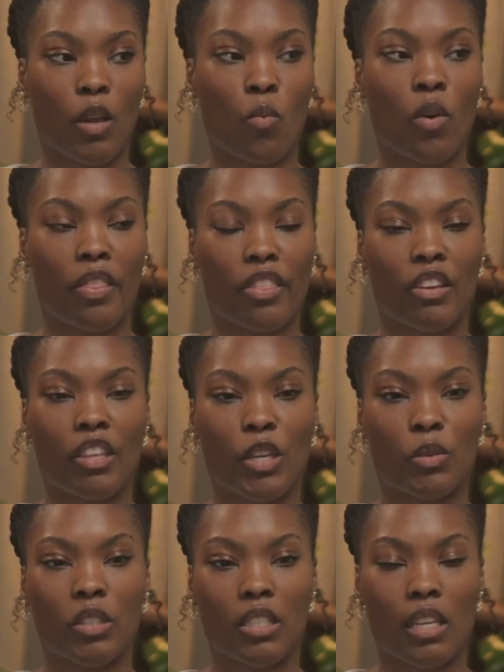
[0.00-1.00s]
Like one thing that
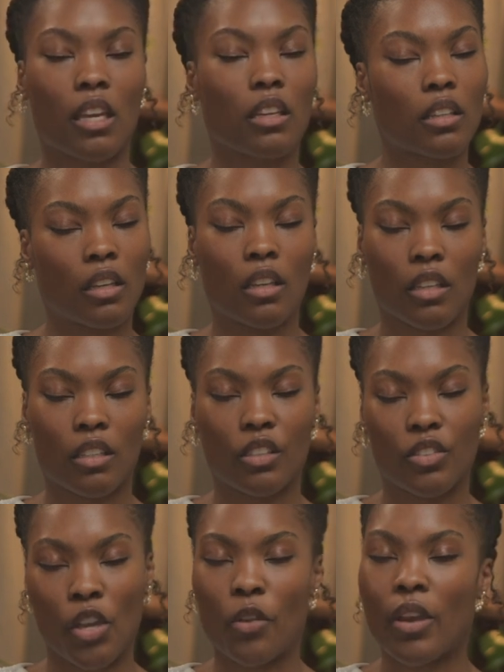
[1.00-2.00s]
you would say,
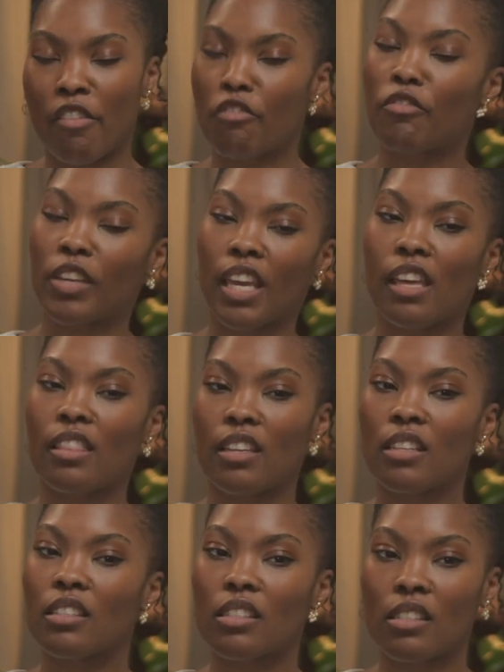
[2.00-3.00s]
don't ever forget
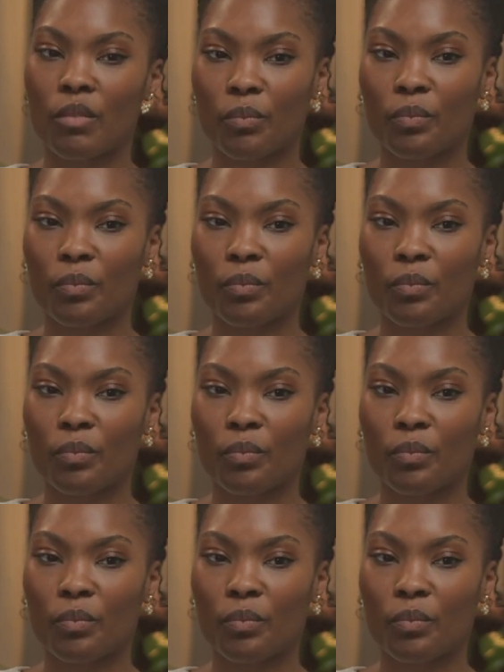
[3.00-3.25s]
this.